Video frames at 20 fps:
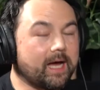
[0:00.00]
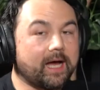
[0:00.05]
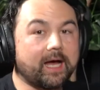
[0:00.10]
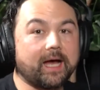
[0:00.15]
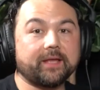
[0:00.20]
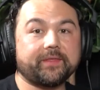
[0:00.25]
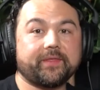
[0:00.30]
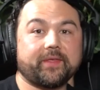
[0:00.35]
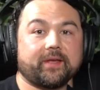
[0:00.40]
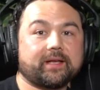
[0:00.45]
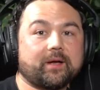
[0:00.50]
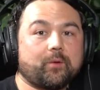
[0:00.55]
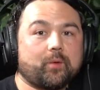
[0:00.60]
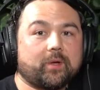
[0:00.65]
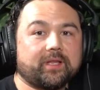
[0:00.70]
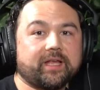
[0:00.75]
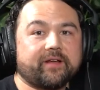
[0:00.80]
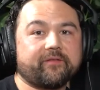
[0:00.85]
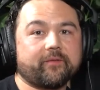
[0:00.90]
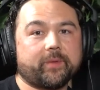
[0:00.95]
I think I
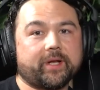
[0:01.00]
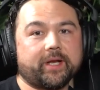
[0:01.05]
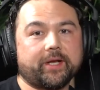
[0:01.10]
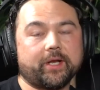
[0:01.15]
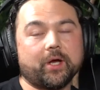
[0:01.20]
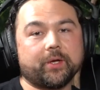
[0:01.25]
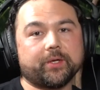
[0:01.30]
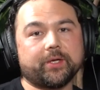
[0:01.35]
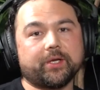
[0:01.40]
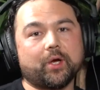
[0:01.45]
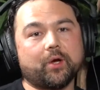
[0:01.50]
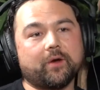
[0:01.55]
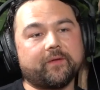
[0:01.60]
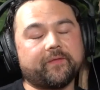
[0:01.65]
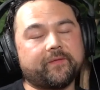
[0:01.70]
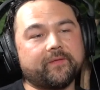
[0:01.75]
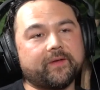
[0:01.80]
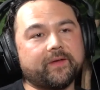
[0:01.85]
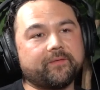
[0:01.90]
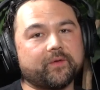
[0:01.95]
want to let everybody know,
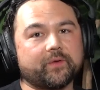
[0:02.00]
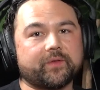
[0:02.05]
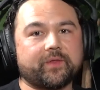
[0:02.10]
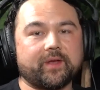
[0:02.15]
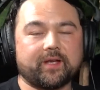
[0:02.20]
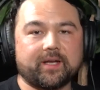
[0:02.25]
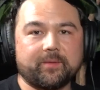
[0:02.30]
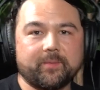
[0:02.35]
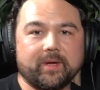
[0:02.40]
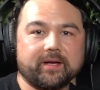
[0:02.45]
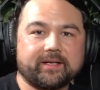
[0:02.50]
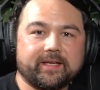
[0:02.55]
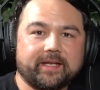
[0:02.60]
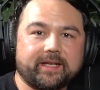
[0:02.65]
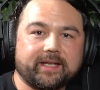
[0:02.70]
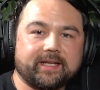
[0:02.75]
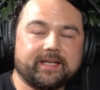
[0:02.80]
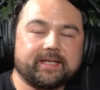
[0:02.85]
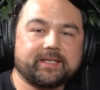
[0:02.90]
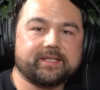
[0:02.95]
if you're thinking about
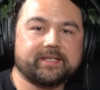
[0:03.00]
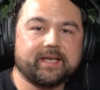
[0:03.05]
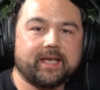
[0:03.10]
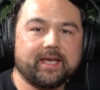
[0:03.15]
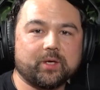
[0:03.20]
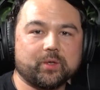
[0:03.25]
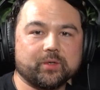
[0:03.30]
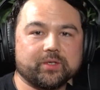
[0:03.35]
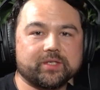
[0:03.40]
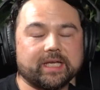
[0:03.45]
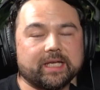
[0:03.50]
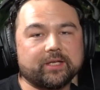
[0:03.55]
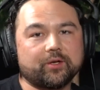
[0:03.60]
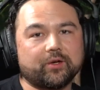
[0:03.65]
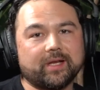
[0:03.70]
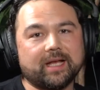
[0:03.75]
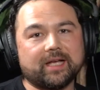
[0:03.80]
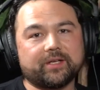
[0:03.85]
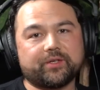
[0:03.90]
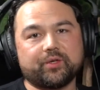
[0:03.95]
getting into sales and
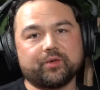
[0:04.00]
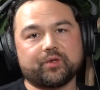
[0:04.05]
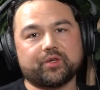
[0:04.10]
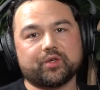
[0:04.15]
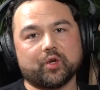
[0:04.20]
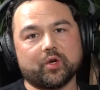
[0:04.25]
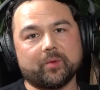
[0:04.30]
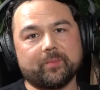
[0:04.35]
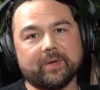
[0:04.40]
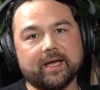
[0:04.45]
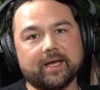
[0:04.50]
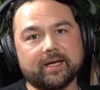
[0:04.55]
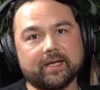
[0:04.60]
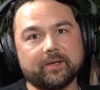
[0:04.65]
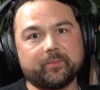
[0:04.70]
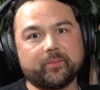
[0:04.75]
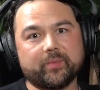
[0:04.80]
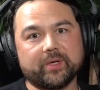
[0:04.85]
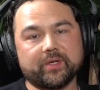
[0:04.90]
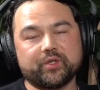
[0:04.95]
you're not too sure about
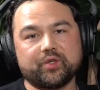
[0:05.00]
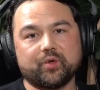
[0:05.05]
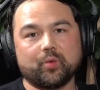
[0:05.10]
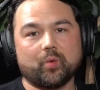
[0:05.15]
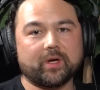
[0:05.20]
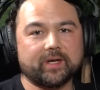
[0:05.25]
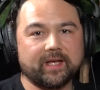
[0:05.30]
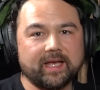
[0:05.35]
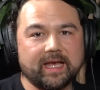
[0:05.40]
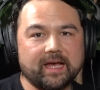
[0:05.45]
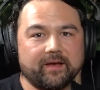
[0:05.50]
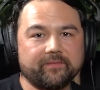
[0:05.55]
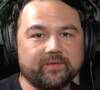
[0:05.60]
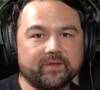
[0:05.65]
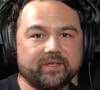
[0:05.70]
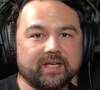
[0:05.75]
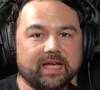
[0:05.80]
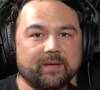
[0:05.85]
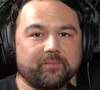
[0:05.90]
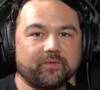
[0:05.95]
it, but you want to have
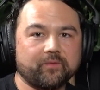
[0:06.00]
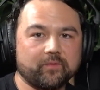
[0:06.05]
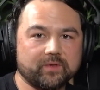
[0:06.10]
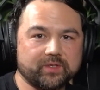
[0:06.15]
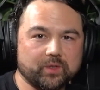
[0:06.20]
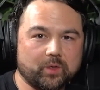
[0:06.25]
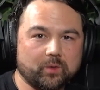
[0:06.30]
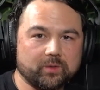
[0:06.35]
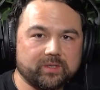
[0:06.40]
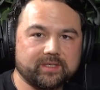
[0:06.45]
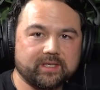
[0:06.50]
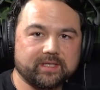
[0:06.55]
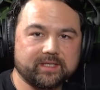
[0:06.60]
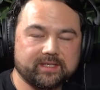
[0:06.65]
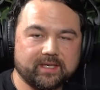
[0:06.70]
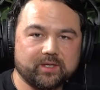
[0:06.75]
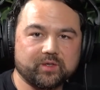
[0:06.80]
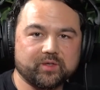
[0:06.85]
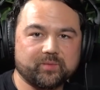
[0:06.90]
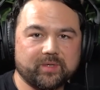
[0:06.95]
the type of results that
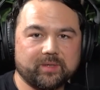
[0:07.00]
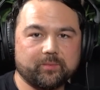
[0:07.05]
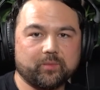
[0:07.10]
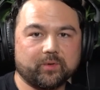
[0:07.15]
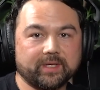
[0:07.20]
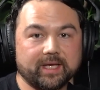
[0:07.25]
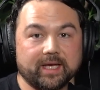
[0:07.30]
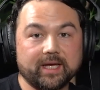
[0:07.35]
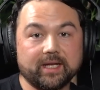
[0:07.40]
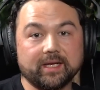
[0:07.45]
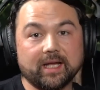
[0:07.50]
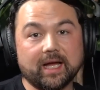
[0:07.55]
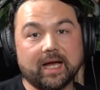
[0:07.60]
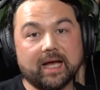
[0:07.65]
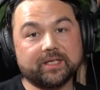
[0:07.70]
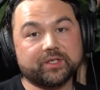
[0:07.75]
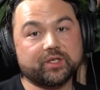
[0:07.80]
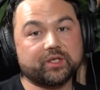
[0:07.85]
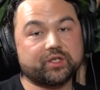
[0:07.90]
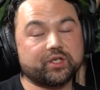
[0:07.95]
salespeople get,
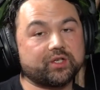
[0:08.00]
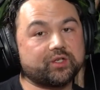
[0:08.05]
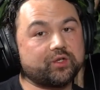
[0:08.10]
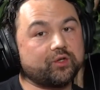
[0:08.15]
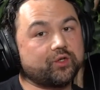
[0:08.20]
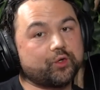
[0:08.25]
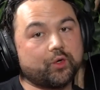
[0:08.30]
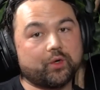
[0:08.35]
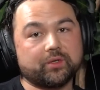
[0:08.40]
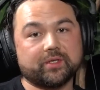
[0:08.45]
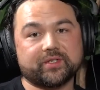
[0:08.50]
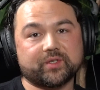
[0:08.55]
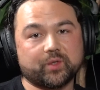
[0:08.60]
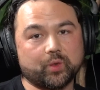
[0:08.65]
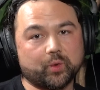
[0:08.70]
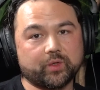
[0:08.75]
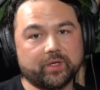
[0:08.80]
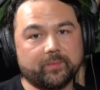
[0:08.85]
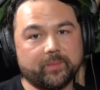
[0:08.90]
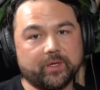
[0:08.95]
I suggest you join the
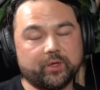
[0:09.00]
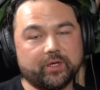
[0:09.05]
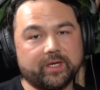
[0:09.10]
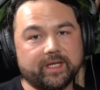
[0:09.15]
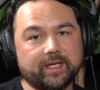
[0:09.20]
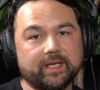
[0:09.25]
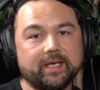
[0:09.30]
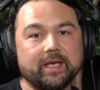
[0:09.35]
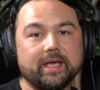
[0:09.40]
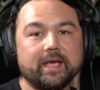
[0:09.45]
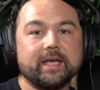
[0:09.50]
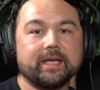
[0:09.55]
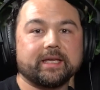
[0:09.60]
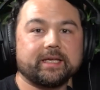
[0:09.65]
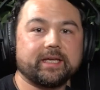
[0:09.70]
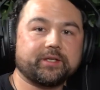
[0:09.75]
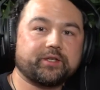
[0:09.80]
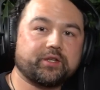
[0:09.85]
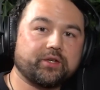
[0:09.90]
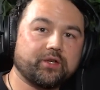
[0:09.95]
school community,
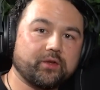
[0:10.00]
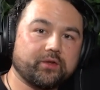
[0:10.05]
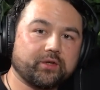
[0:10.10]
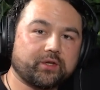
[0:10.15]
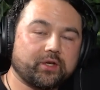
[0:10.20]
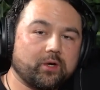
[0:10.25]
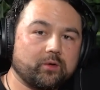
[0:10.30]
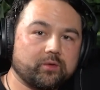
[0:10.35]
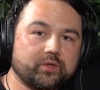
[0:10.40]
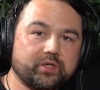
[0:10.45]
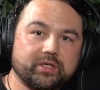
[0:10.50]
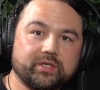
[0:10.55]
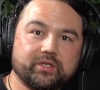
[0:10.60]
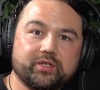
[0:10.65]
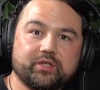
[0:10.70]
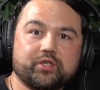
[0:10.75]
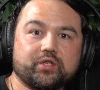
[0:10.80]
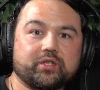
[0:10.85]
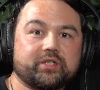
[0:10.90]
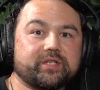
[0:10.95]
get to know the
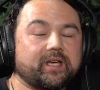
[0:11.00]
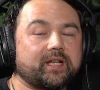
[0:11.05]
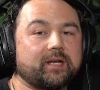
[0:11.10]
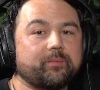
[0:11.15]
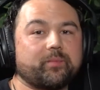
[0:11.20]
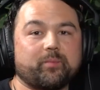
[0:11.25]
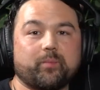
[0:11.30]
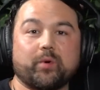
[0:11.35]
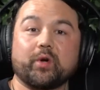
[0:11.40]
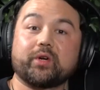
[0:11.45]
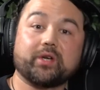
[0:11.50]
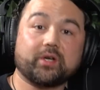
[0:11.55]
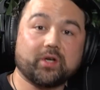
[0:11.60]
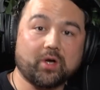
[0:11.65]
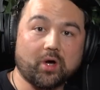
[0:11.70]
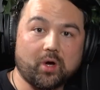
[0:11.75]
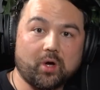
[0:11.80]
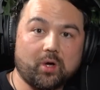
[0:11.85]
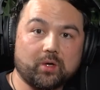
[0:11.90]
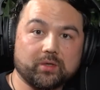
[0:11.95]
coaches, set up a book a
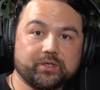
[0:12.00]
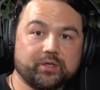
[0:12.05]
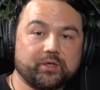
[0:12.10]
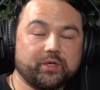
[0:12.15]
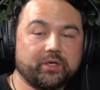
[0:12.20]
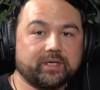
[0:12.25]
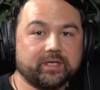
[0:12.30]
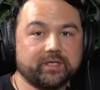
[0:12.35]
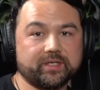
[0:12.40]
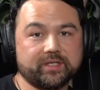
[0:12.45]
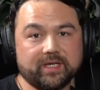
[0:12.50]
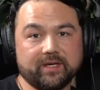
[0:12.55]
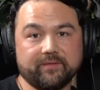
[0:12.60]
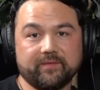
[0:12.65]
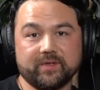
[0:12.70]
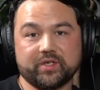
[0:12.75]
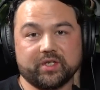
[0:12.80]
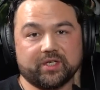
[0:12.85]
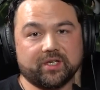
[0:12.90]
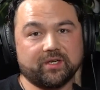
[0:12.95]
call so you can see
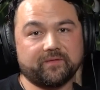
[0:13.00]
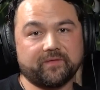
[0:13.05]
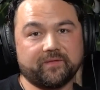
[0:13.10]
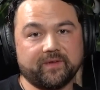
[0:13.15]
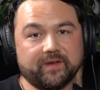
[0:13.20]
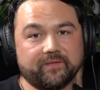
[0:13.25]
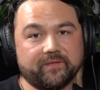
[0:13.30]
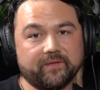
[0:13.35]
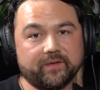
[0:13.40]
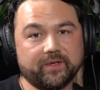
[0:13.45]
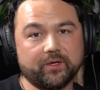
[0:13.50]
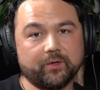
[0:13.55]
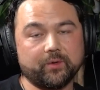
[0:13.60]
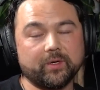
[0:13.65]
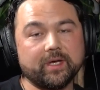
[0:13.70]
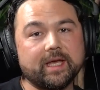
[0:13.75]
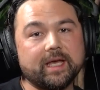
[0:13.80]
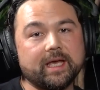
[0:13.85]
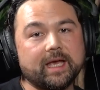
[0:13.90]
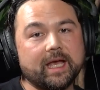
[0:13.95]
if it's a good fit for
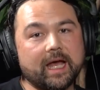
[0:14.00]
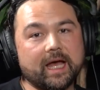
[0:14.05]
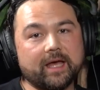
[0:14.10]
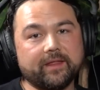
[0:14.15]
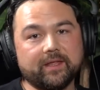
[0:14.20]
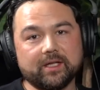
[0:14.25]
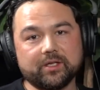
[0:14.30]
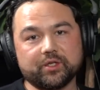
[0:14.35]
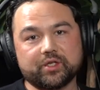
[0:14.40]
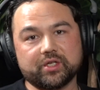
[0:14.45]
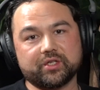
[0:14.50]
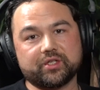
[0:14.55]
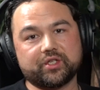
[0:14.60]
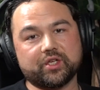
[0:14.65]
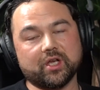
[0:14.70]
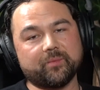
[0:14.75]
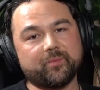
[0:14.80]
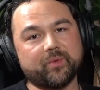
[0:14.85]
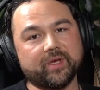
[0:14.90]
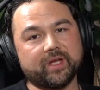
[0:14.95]
you. And then just
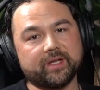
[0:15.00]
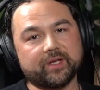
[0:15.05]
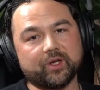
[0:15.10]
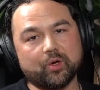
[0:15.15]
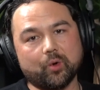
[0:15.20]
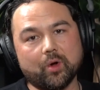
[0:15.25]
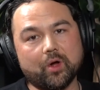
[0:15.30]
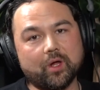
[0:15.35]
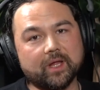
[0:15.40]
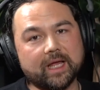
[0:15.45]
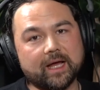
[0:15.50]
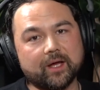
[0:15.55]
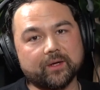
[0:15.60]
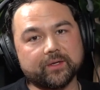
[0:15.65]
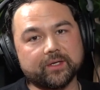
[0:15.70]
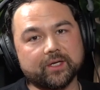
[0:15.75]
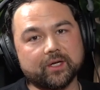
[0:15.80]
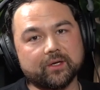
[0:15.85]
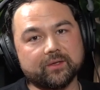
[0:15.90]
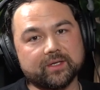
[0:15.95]
jump in and go all
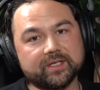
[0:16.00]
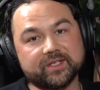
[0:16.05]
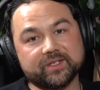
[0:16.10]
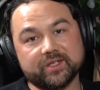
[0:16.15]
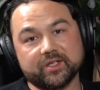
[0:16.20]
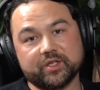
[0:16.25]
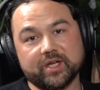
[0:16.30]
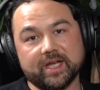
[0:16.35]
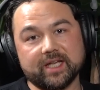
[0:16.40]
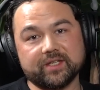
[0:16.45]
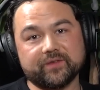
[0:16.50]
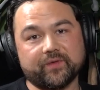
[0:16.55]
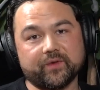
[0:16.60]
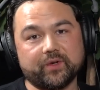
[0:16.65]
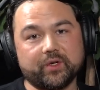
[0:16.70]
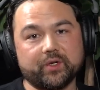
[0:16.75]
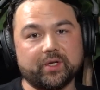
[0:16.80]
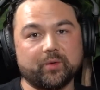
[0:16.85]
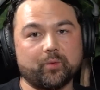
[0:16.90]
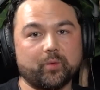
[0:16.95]
out. This is a chance for
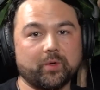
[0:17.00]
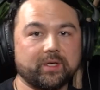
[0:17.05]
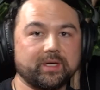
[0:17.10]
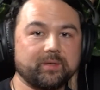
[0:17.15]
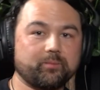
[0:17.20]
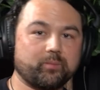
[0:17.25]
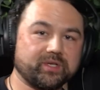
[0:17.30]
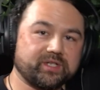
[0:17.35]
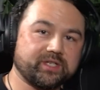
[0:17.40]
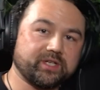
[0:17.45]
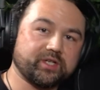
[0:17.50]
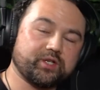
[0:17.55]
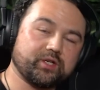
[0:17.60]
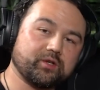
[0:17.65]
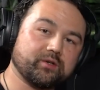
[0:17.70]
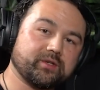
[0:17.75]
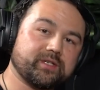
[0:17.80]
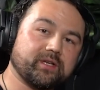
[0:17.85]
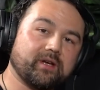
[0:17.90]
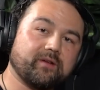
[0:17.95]
you to really
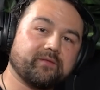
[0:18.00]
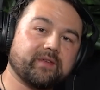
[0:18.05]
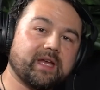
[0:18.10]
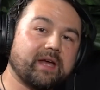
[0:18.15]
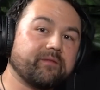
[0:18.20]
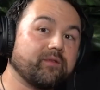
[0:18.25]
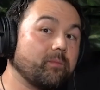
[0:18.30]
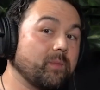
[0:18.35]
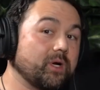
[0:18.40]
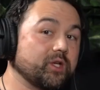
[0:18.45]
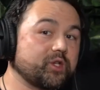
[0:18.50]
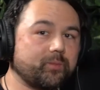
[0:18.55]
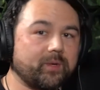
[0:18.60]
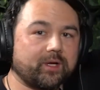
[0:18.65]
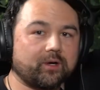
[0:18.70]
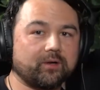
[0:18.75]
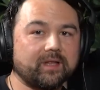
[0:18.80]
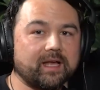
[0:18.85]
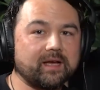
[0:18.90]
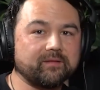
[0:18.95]
position yourself to have a much
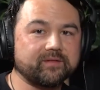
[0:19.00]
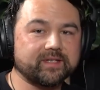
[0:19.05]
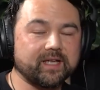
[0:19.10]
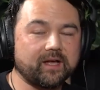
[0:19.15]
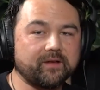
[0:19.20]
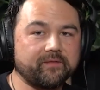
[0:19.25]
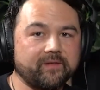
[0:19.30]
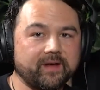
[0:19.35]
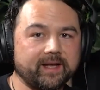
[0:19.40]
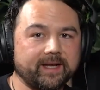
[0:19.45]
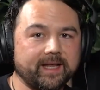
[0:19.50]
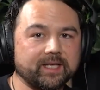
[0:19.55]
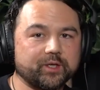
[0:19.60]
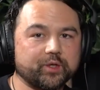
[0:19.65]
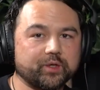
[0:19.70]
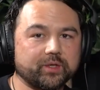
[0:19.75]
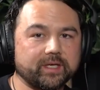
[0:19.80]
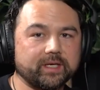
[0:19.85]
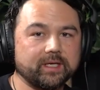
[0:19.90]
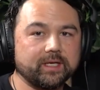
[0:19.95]
better lifestyle
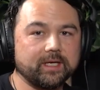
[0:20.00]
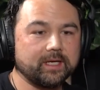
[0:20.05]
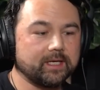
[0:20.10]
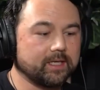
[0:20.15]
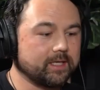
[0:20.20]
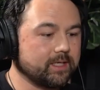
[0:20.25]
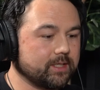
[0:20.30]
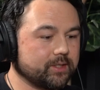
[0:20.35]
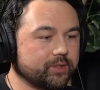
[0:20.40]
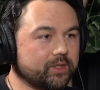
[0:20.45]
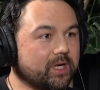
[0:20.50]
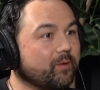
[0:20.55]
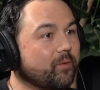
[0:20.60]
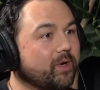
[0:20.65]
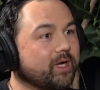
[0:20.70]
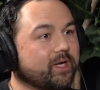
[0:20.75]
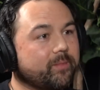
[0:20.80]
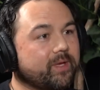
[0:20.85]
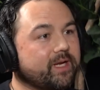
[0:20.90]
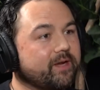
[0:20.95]
financially. So I
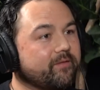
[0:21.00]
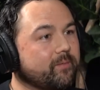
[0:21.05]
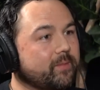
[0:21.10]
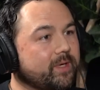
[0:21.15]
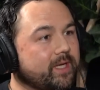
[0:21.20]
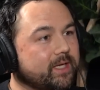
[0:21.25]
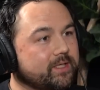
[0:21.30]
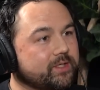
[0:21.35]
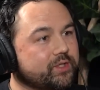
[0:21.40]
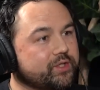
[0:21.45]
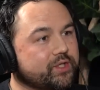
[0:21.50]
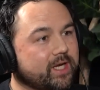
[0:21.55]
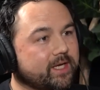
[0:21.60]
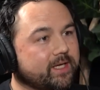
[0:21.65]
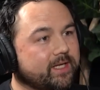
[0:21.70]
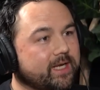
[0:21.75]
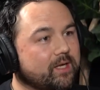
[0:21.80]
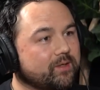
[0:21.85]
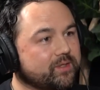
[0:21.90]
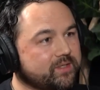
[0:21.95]
recommend everybody at least
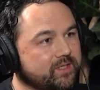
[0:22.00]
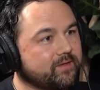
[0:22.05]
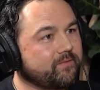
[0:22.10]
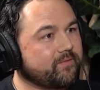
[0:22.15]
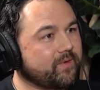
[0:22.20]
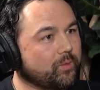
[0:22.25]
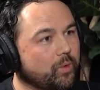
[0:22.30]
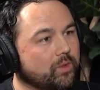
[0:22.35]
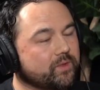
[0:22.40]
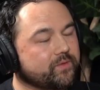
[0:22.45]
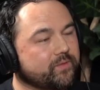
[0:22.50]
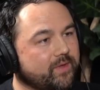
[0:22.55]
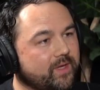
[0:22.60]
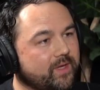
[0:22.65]
check it out and see if it works for